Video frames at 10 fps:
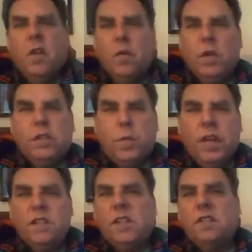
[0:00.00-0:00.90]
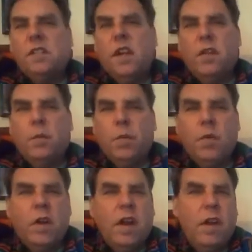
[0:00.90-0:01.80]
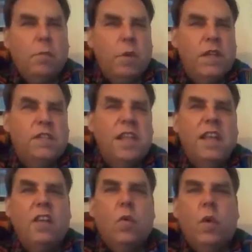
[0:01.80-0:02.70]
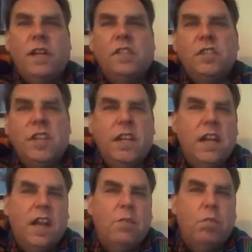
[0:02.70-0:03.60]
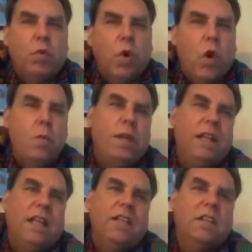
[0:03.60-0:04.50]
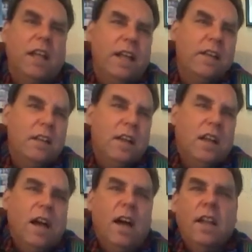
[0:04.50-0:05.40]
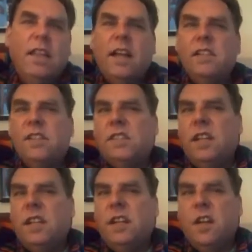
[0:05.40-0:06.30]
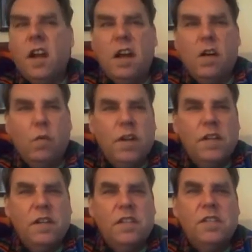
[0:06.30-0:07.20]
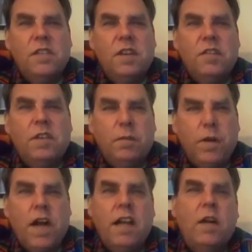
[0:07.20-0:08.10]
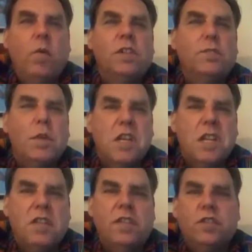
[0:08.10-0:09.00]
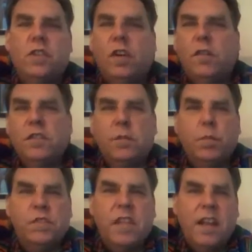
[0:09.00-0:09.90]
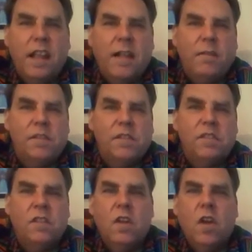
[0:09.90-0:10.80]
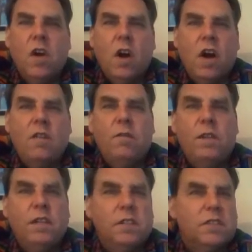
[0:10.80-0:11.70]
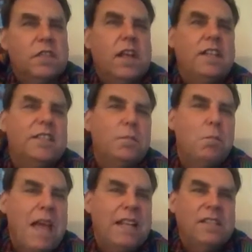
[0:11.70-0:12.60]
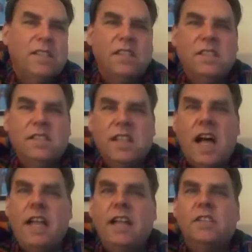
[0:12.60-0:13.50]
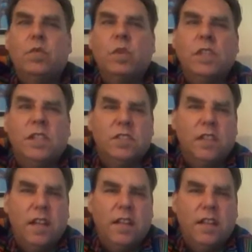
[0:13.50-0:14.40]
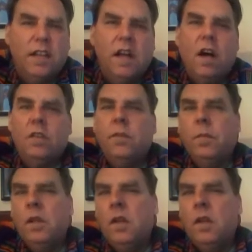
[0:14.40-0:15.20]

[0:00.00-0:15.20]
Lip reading: Which brings a questioning and probing intellect that is seeking what is to find out what's beneath the surface. It puts an emphasis on fields like medicine, science, religion, and the occult.